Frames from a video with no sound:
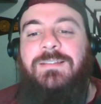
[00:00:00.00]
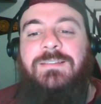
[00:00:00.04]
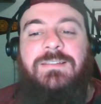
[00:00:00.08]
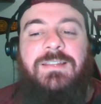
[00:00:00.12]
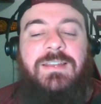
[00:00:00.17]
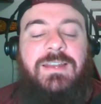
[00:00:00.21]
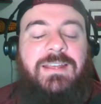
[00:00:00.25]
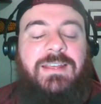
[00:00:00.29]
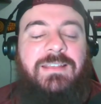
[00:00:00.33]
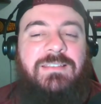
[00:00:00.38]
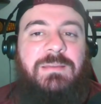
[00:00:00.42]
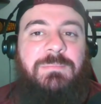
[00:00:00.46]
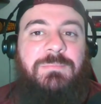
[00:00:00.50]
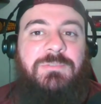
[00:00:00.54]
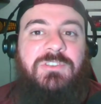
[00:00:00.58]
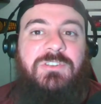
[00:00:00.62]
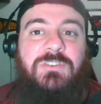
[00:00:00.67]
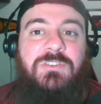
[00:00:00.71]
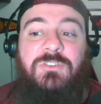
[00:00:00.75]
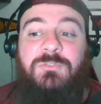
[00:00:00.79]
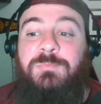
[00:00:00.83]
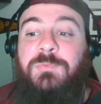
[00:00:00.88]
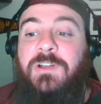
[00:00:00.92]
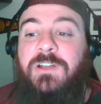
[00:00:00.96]
Today's
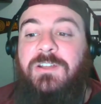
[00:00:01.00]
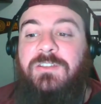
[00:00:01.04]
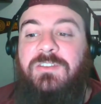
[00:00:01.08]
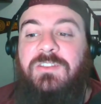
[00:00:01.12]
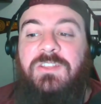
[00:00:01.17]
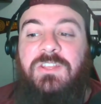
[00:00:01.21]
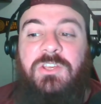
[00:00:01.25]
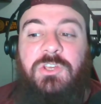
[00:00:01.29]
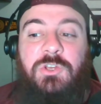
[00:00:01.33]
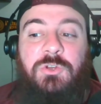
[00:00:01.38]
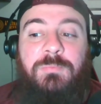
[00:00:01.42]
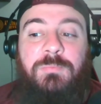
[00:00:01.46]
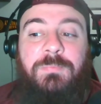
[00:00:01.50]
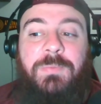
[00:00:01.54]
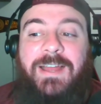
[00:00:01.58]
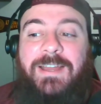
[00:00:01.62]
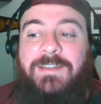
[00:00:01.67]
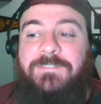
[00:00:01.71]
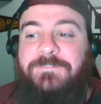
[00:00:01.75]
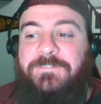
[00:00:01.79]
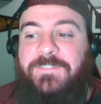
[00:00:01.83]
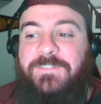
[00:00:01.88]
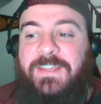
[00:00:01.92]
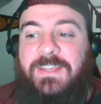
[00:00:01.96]
episode is brought to you
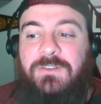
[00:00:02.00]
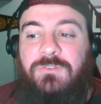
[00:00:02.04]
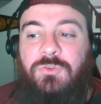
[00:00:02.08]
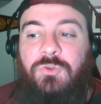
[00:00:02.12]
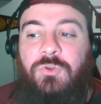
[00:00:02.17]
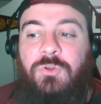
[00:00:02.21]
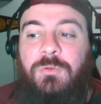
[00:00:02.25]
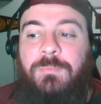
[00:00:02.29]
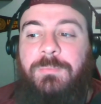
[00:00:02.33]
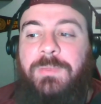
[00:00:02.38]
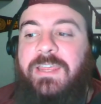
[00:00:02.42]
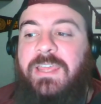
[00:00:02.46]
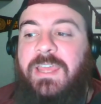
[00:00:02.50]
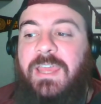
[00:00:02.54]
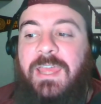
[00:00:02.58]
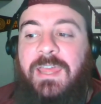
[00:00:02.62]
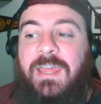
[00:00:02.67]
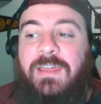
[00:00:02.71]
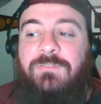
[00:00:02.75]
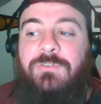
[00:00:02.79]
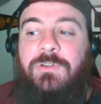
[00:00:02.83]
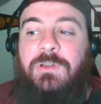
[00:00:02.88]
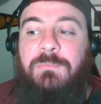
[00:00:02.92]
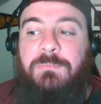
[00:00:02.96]
by FanDuel. Make
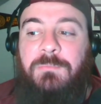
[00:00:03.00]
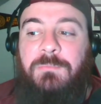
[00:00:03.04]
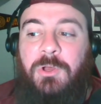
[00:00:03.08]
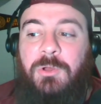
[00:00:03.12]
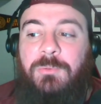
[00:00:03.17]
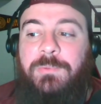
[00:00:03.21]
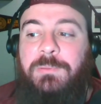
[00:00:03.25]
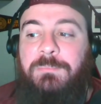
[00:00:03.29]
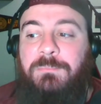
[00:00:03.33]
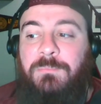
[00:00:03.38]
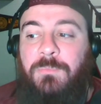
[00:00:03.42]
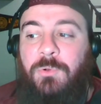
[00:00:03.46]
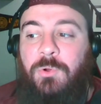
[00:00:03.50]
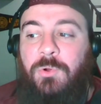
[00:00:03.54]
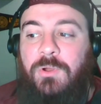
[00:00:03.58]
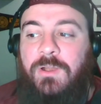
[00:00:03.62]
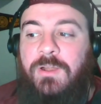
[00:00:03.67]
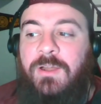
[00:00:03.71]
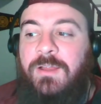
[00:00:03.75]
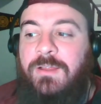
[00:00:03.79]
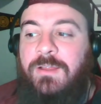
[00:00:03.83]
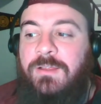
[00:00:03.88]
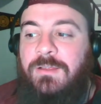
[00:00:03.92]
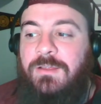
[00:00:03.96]
every moment
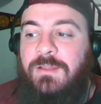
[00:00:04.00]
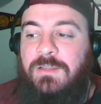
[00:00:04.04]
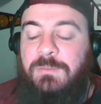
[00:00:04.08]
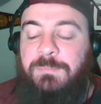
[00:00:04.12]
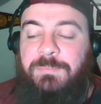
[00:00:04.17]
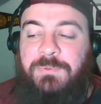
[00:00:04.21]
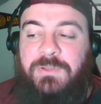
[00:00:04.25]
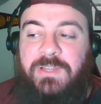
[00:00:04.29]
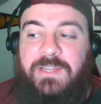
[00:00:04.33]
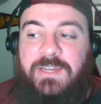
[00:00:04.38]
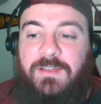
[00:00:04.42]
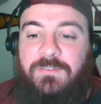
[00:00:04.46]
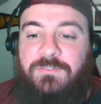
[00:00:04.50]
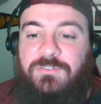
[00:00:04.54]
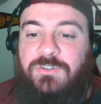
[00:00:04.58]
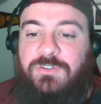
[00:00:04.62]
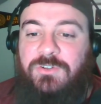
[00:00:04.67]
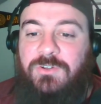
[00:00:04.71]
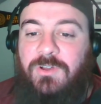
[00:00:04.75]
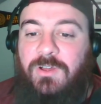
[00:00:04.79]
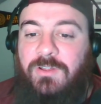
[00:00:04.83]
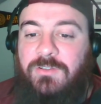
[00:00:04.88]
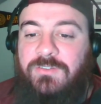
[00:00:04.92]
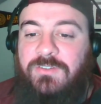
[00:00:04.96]
more. The playoffs
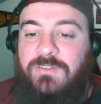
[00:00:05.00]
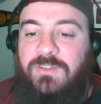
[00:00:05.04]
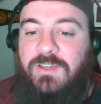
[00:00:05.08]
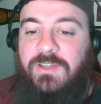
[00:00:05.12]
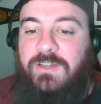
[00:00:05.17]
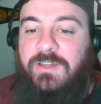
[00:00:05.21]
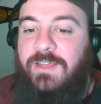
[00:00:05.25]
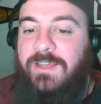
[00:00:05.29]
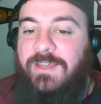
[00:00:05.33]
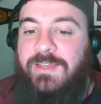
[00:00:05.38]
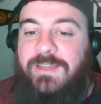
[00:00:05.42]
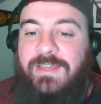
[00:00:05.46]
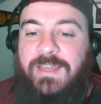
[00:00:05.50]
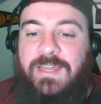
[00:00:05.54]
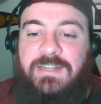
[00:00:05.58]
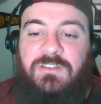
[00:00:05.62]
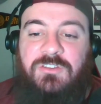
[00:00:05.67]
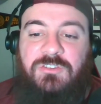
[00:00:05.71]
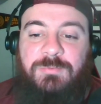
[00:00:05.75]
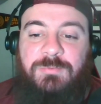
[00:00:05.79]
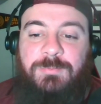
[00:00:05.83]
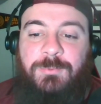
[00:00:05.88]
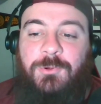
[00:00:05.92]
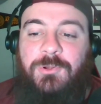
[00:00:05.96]
are all done, and
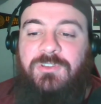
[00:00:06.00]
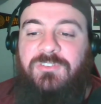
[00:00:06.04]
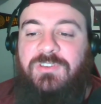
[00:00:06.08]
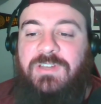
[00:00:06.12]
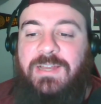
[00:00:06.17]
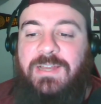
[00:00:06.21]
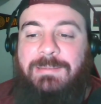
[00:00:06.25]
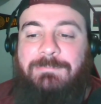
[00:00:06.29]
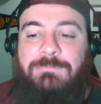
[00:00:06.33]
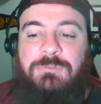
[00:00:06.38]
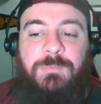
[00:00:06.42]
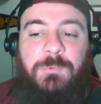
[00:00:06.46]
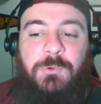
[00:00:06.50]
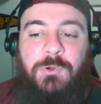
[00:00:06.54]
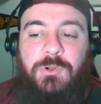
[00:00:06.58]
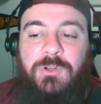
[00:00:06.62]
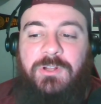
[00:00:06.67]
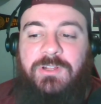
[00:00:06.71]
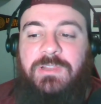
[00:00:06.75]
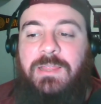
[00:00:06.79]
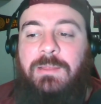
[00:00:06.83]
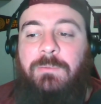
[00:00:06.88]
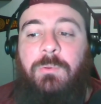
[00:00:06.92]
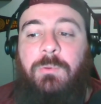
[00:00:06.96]
the sports stop
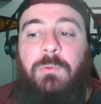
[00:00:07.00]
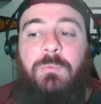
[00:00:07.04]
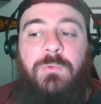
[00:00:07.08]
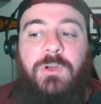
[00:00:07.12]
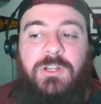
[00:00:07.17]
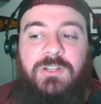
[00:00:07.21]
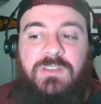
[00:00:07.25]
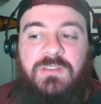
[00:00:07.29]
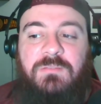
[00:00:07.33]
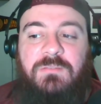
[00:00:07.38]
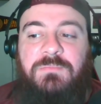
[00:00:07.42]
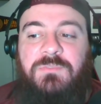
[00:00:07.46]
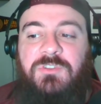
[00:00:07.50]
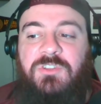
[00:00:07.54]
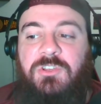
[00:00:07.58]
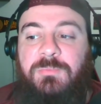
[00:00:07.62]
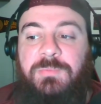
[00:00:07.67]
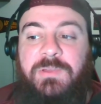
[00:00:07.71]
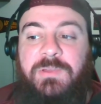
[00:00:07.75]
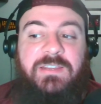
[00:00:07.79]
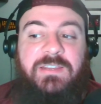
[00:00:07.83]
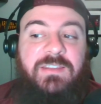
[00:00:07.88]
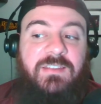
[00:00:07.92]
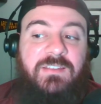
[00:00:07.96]
sporting like we want them to.
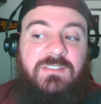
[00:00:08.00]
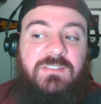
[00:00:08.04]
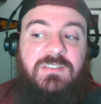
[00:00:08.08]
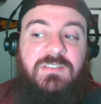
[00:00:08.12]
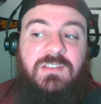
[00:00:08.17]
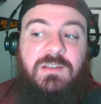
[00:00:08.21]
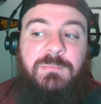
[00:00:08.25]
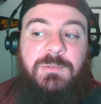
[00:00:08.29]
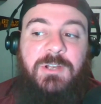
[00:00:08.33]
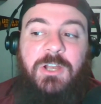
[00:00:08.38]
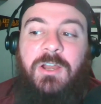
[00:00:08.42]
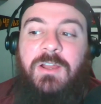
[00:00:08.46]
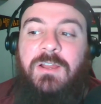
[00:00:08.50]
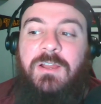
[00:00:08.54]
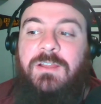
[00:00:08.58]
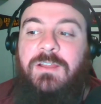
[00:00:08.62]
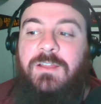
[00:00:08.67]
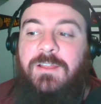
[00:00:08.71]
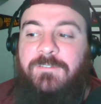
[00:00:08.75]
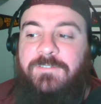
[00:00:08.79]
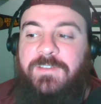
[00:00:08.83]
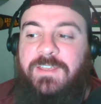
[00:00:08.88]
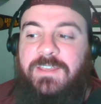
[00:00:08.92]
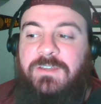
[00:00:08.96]
this summer,
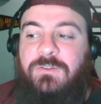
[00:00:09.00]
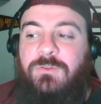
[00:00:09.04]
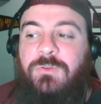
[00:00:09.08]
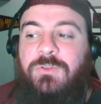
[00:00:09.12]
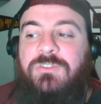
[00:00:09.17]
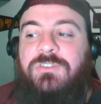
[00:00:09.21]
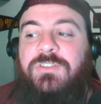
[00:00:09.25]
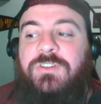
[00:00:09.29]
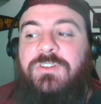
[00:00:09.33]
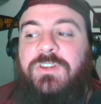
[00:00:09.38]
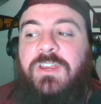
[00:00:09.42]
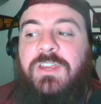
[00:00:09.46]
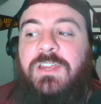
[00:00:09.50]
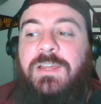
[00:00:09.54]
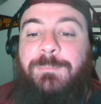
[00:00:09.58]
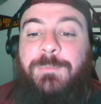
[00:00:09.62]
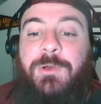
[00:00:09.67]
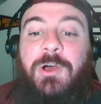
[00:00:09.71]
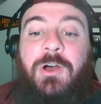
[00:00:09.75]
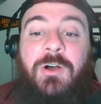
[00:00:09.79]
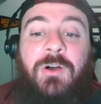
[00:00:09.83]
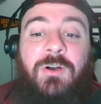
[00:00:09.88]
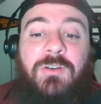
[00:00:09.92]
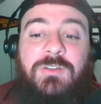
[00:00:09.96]
FanDuel is hooking
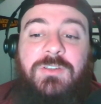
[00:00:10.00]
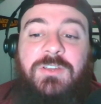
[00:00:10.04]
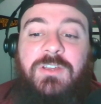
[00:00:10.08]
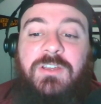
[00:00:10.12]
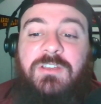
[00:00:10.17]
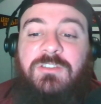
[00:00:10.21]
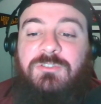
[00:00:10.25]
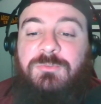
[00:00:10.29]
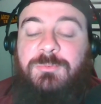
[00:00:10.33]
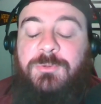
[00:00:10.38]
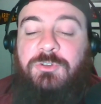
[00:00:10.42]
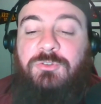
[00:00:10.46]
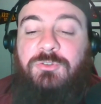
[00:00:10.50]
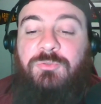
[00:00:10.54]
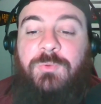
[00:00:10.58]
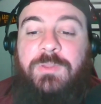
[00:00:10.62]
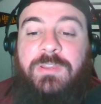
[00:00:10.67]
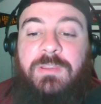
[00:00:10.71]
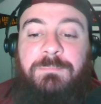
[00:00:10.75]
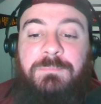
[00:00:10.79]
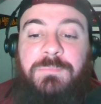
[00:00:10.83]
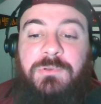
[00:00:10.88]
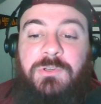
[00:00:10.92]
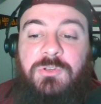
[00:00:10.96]
up all customers
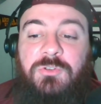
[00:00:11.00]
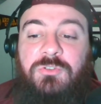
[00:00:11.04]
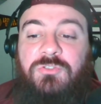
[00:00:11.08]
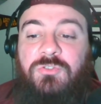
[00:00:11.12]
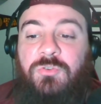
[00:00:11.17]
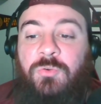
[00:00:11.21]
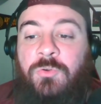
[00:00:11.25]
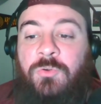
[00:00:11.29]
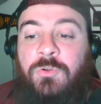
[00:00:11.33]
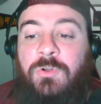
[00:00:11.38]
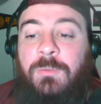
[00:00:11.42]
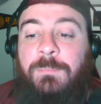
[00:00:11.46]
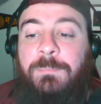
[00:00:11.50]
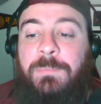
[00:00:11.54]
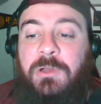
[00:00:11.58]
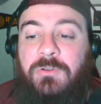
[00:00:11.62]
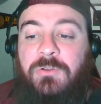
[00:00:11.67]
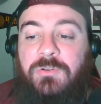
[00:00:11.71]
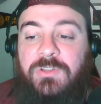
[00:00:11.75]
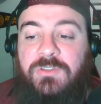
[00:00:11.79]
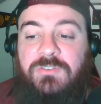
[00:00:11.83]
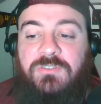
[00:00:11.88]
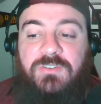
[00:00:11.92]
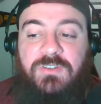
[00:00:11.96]
with a boost or a
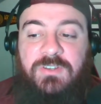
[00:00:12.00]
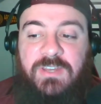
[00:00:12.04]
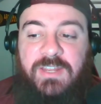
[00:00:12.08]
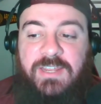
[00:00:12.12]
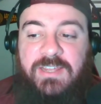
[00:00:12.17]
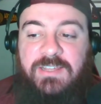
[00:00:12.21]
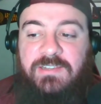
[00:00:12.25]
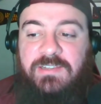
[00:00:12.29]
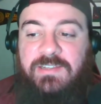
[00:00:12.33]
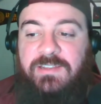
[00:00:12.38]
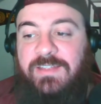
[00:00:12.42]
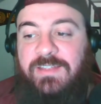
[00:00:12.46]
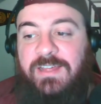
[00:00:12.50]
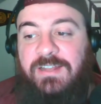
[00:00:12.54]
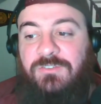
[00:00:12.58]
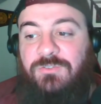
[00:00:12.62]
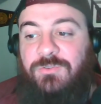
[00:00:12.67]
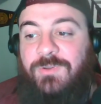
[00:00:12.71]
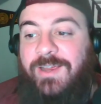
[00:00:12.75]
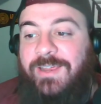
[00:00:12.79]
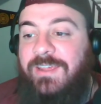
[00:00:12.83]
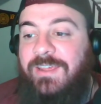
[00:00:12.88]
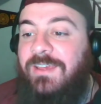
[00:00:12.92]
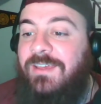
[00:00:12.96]
bonus daily. That's
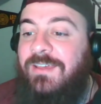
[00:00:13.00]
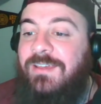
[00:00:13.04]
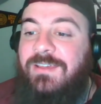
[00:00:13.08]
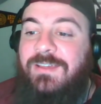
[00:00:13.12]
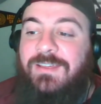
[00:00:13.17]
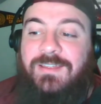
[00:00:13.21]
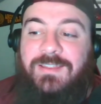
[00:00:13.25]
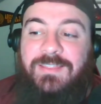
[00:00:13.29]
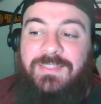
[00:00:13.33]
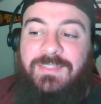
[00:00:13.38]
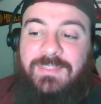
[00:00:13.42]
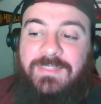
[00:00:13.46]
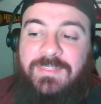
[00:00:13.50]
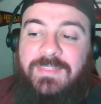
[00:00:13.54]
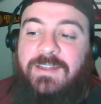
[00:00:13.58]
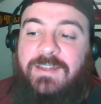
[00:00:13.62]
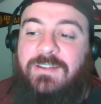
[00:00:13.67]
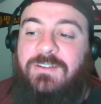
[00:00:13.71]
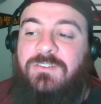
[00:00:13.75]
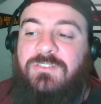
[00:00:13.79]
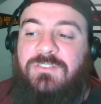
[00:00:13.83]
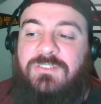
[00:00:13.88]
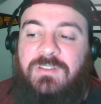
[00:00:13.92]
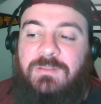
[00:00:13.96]
right.
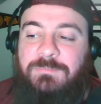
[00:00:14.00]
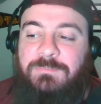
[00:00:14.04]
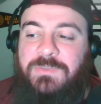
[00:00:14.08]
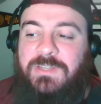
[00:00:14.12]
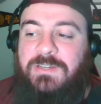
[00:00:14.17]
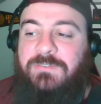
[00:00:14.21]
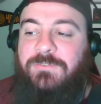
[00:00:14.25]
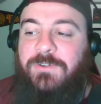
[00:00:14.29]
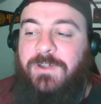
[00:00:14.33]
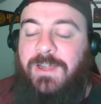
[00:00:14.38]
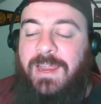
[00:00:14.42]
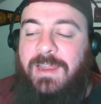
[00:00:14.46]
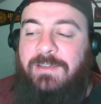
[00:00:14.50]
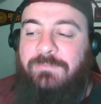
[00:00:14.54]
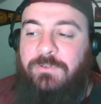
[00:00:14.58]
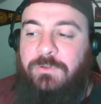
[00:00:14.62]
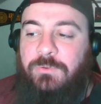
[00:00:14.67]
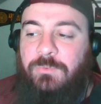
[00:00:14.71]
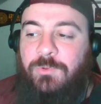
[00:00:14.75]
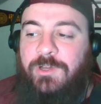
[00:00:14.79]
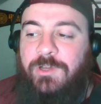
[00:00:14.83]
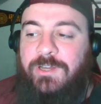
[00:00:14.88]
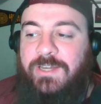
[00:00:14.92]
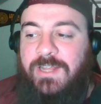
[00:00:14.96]
There's something for
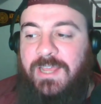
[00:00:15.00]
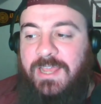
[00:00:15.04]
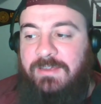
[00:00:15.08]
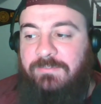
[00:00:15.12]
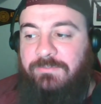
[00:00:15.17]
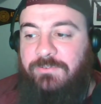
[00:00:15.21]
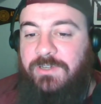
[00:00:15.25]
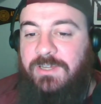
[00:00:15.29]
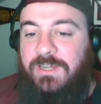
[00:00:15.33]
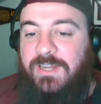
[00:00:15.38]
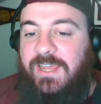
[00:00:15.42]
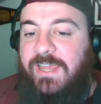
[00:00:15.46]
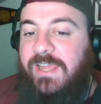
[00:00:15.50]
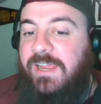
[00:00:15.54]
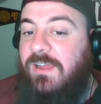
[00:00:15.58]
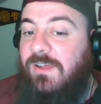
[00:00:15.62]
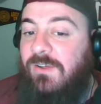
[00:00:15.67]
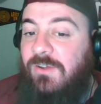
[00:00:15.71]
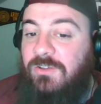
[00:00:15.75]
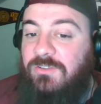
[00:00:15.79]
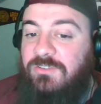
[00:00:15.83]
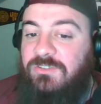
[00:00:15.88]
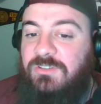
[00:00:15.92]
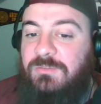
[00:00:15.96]
everyone every day
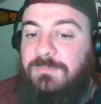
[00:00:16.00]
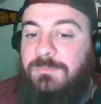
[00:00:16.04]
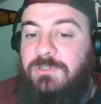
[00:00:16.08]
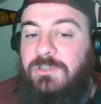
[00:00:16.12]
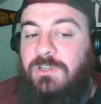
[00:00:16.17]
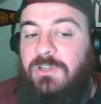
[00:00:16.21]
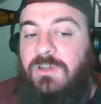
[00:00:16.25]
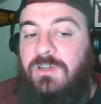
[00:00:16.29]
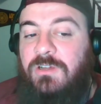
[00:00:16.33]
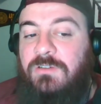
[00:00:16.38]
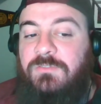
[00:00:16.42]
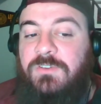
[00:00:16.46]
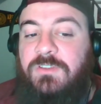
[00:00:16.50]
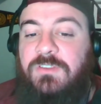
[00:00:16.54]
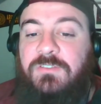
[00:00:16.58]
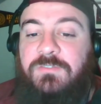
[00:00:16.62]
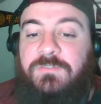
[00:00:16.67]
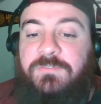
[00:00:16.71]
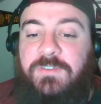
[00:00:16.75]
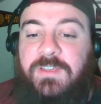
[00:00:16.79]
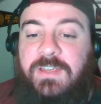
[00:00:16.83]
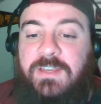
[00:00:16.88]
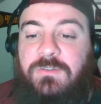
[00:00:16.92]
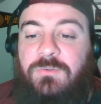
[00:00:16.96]
all summer long.
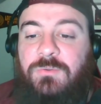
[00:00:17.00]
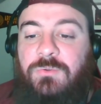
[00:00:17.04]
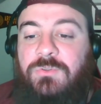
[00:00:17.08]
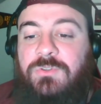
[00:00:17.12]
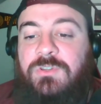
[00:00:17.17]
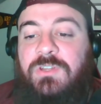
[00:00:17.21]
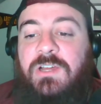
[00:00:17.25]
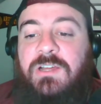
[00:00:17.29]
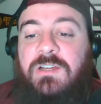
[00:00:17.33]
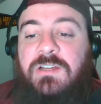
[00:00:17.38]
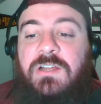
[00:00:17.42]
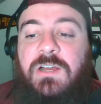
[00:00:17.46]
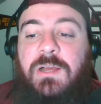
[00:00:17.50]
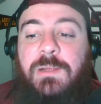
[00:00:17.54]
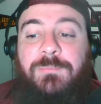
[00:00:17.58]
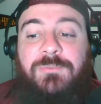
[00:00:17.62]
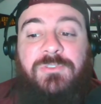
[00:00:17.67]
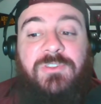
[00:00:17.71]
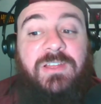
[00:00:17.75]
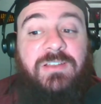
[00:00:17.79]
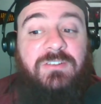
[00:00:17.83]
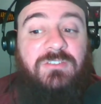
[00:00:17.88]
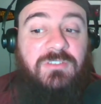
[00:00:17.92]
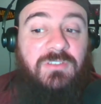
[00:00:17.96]
Visit
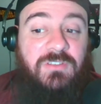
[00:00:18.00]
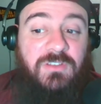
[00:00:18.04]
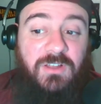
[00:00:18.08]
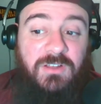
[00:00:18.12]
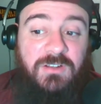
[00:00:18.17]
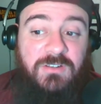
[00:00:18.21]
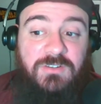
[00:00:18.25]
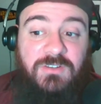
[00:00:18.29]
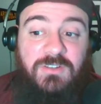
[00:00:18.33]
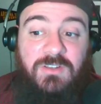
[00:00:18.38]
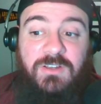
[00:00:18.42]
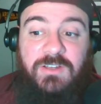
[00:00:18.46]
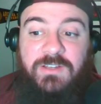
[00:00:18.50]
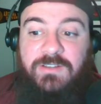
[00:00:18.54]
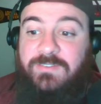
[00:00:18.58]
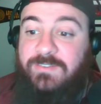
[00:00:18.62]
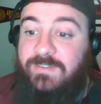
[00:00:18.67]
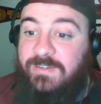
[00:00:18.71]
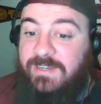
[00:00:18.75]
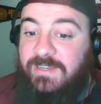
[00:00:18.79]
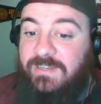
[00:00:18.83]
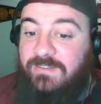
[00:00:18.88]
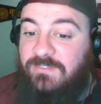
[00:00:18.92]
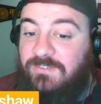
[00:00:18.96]
FanDuel.com/lockedon
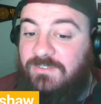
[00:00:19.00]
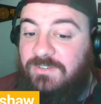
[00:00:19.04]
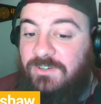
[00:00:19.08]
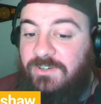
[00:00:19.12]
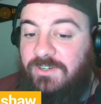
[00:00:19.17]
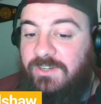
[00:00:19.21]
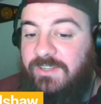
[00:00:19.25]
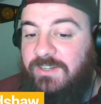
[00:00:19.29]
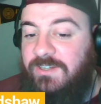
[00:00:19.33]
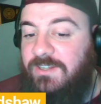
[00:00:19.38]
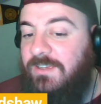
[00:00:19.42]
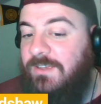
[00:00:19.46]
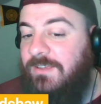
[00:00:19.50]
to get started.